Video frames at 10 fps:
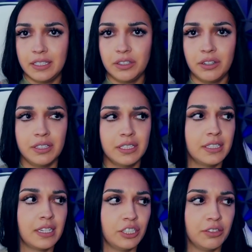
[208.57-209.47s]
The
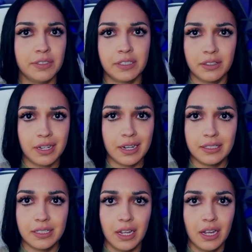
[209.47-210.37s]
detention
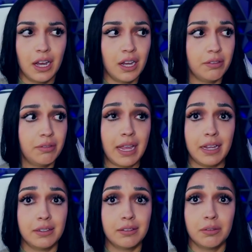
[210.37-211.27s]
facilities,
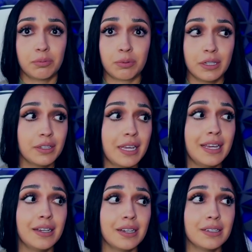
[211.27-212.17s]
they really